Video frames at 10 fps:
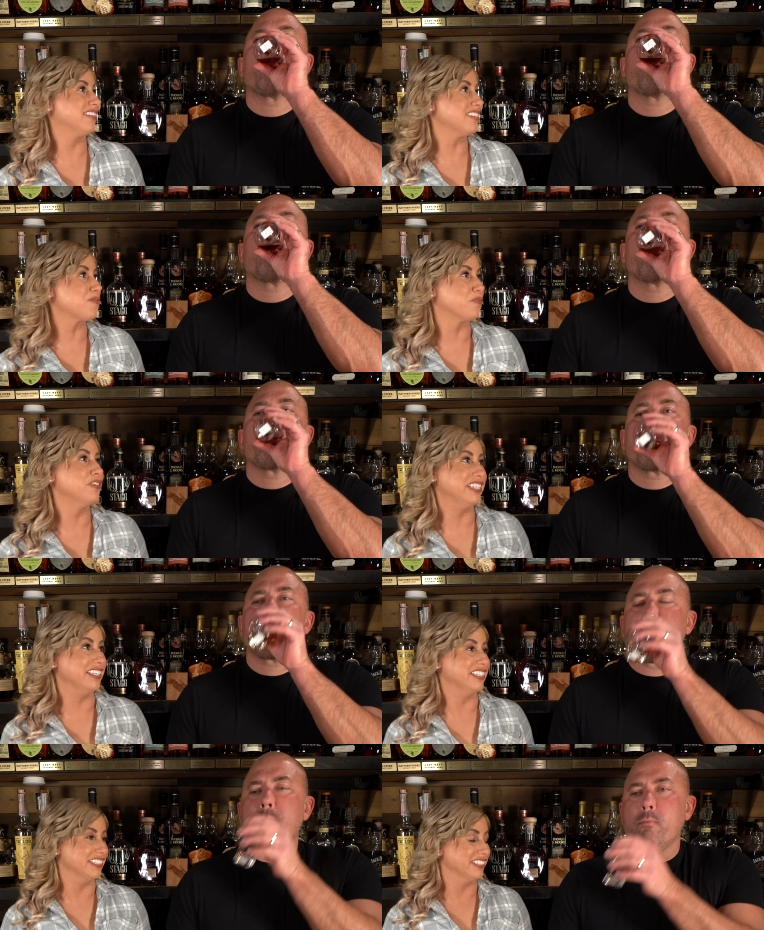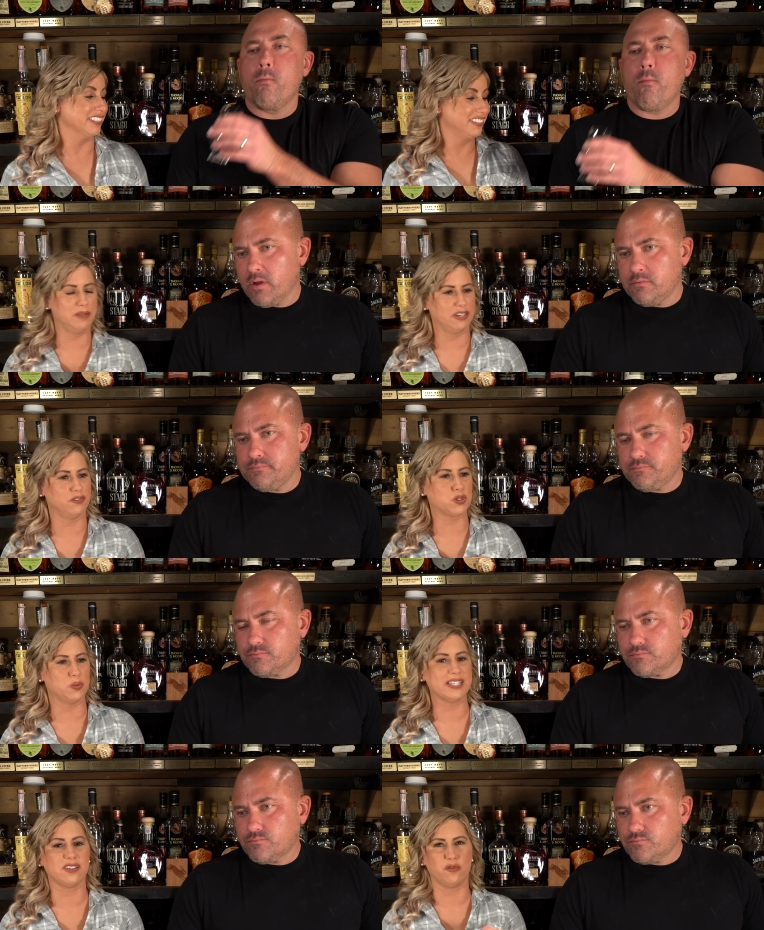Speaker 1: That's really good. Bit of
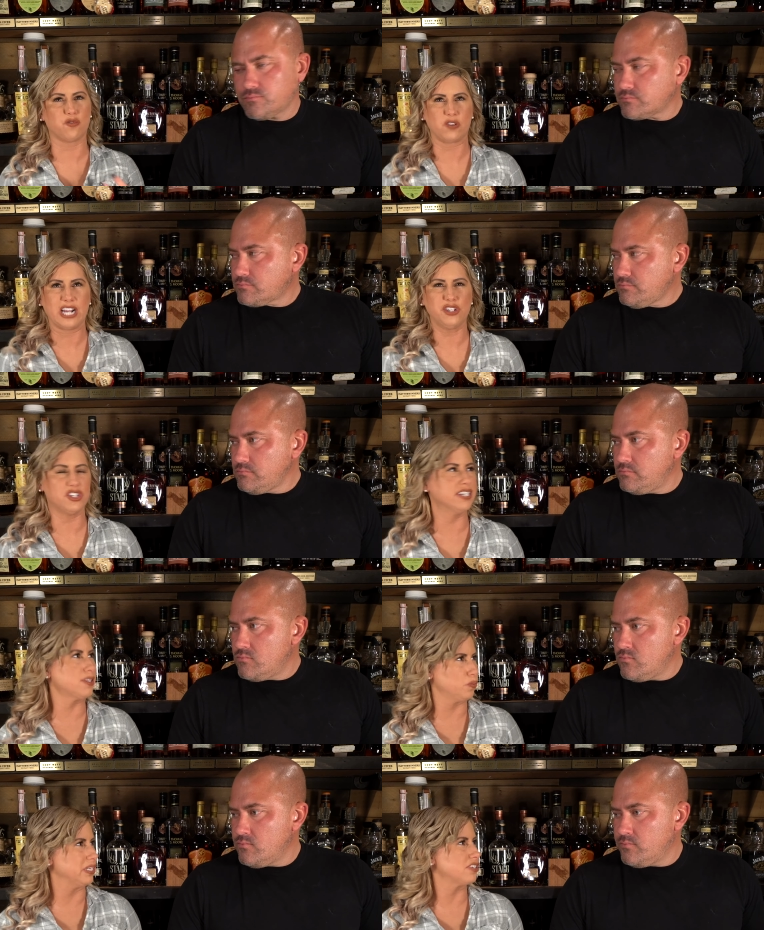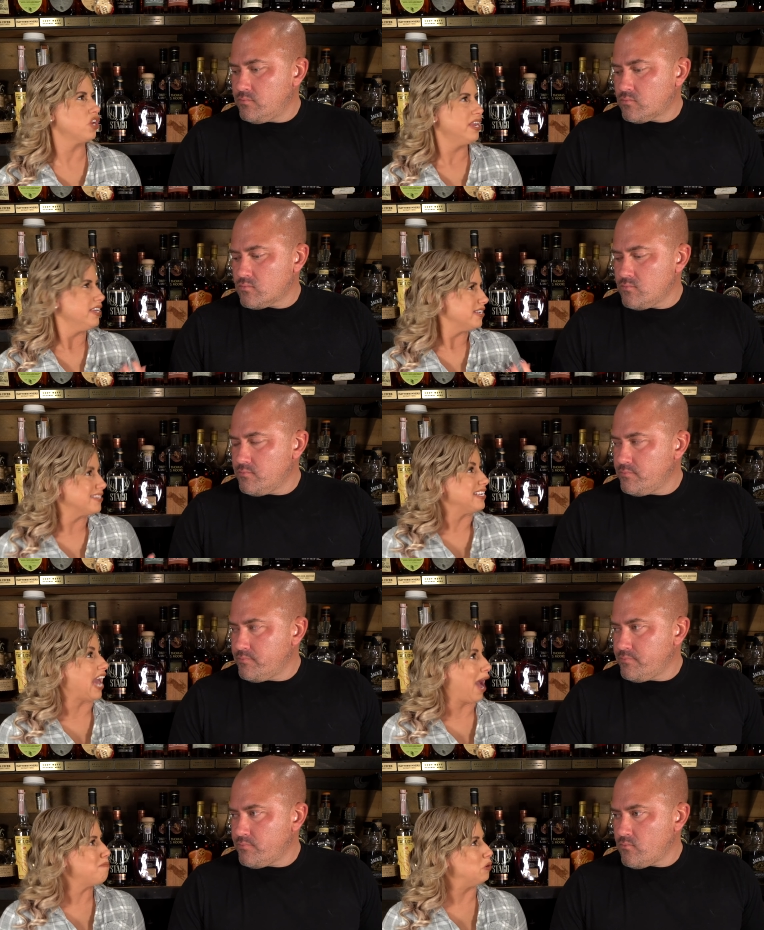twist of freshness, which is the
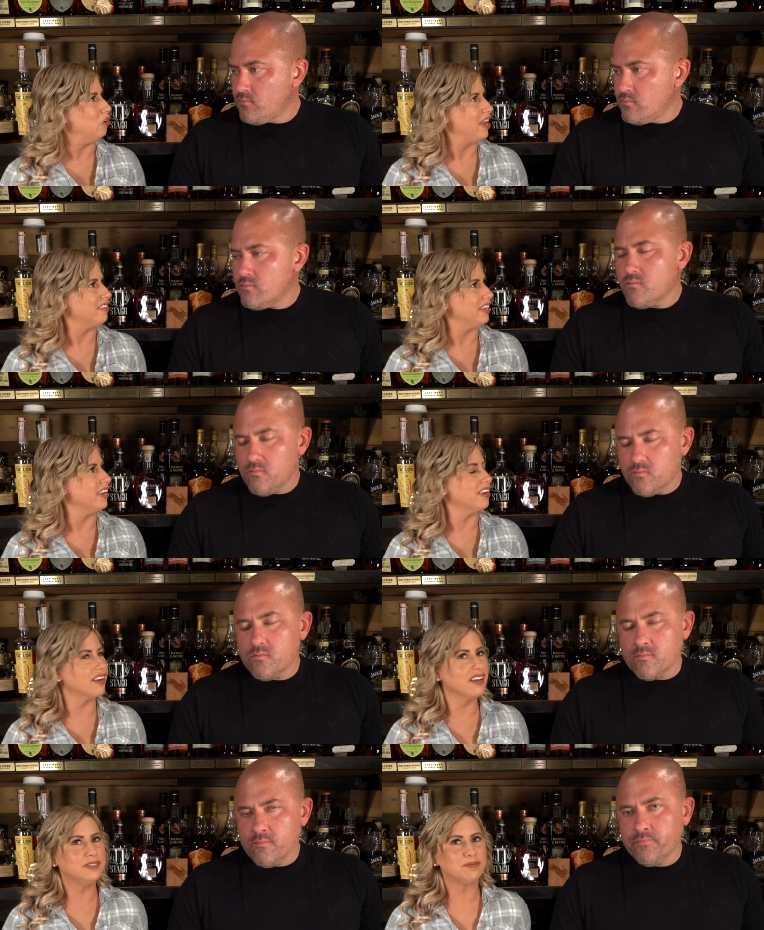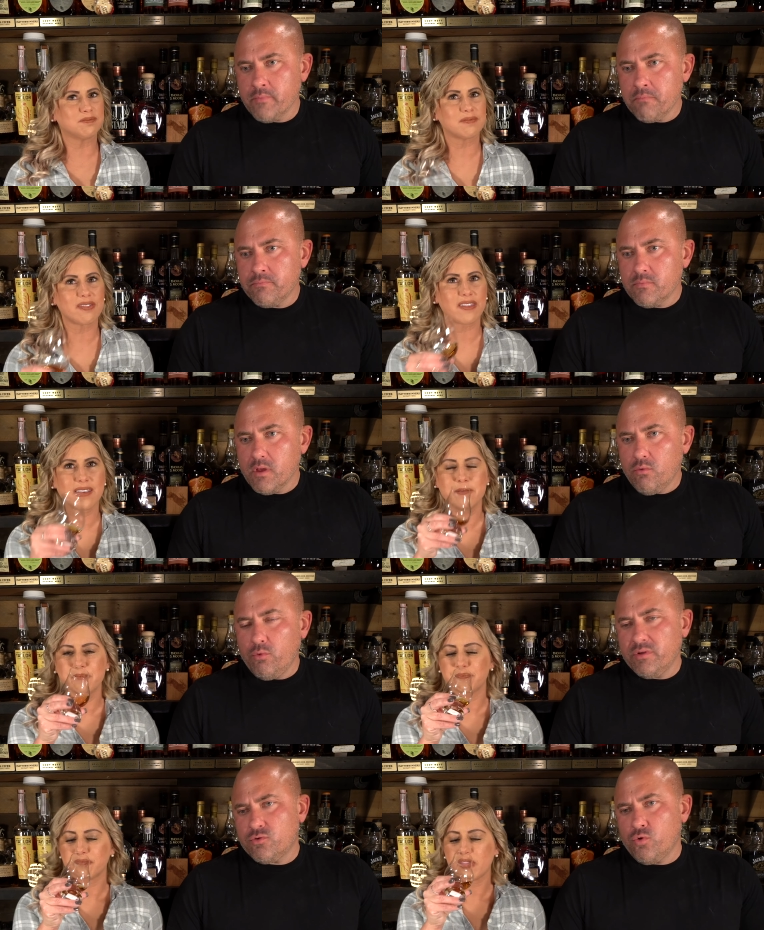apple, I think. Mm -hmm.
Speaker 2: Well,
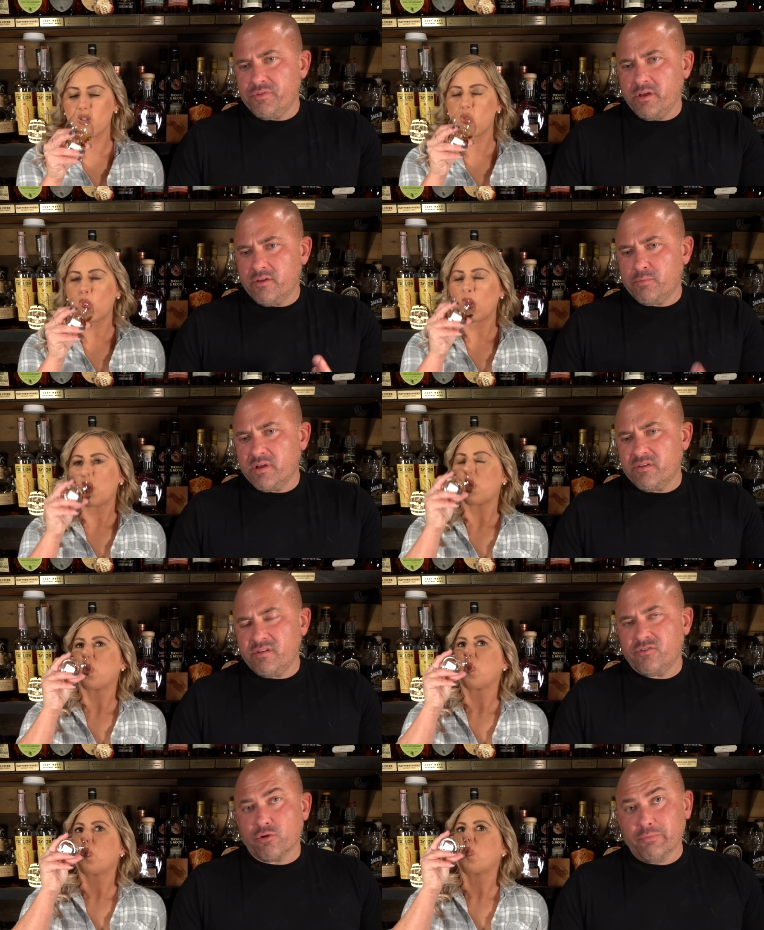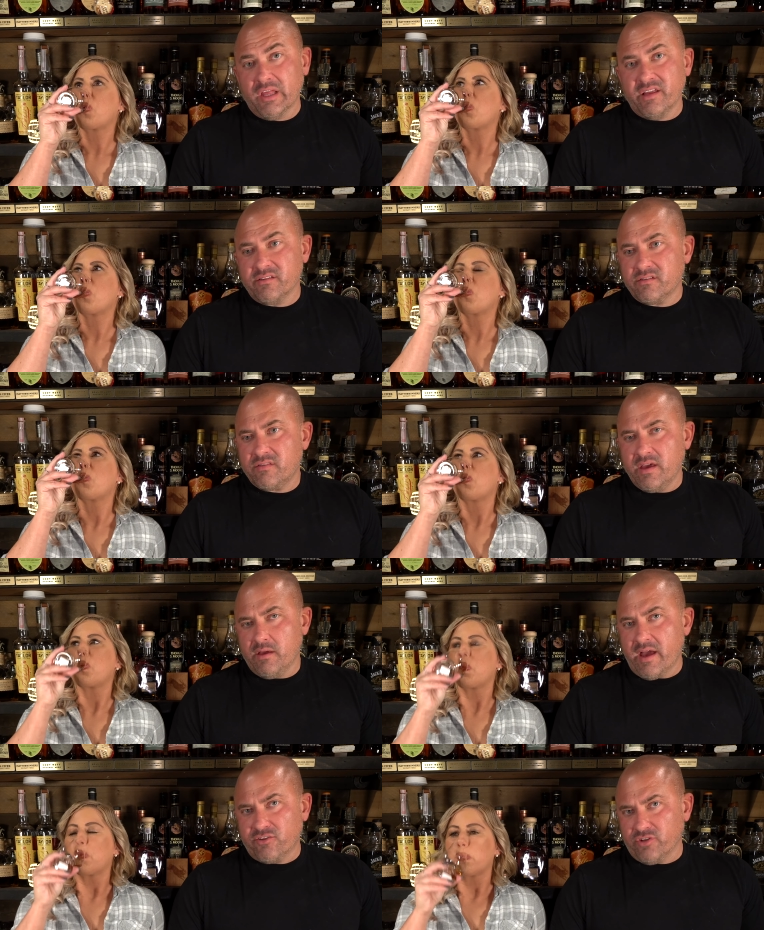one cool thing is because these are blends, they
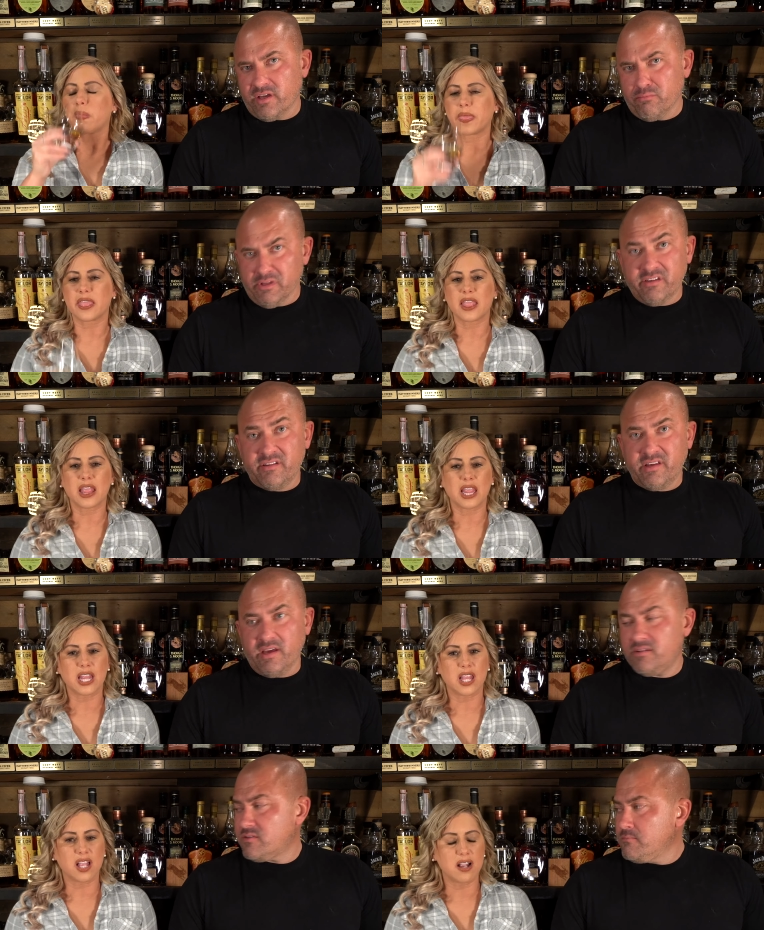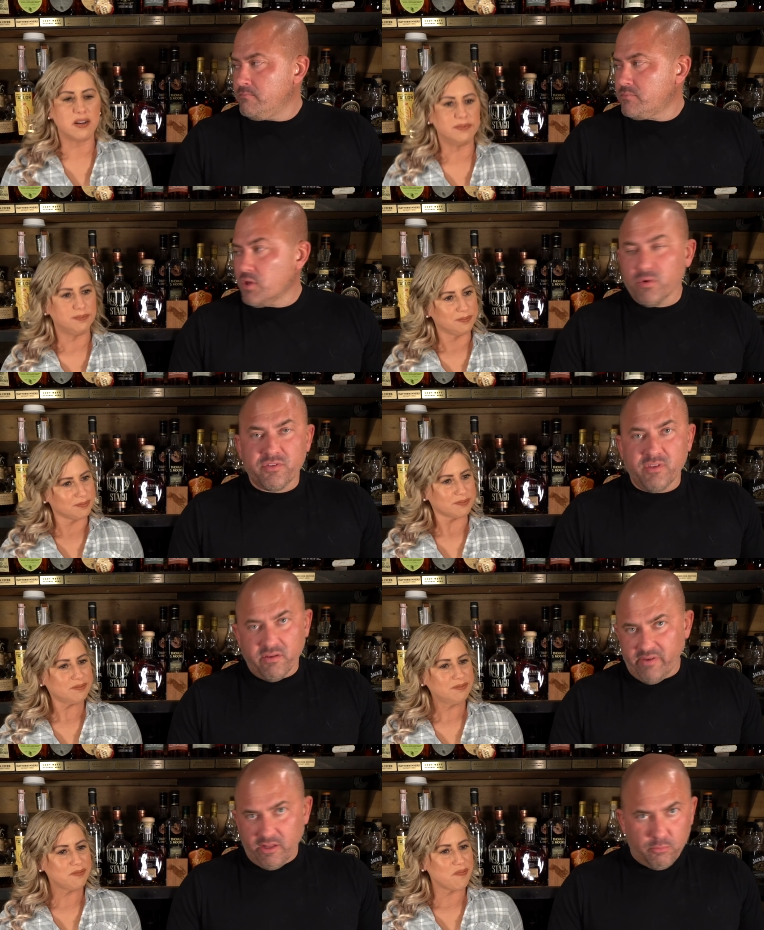actually can blend to taste with the
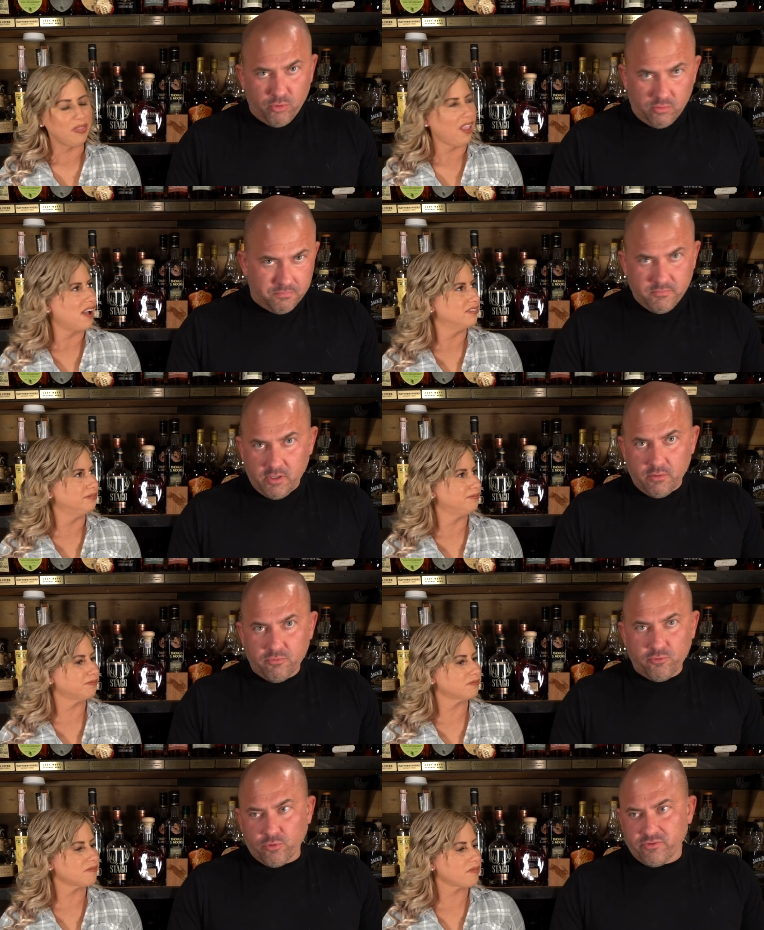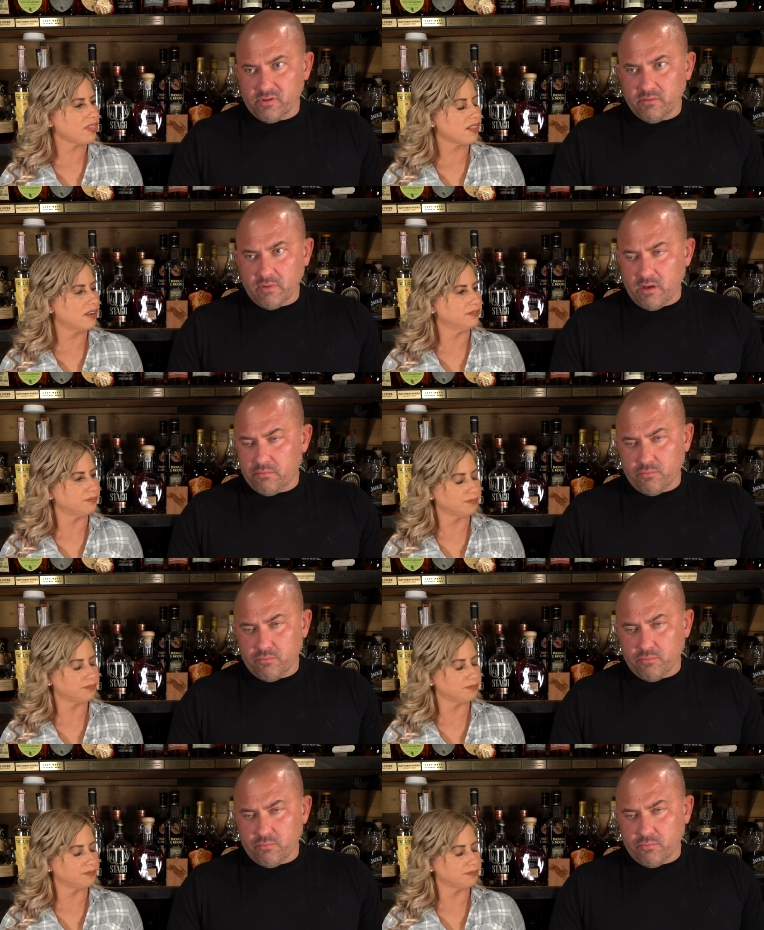available, you know, sourced uh,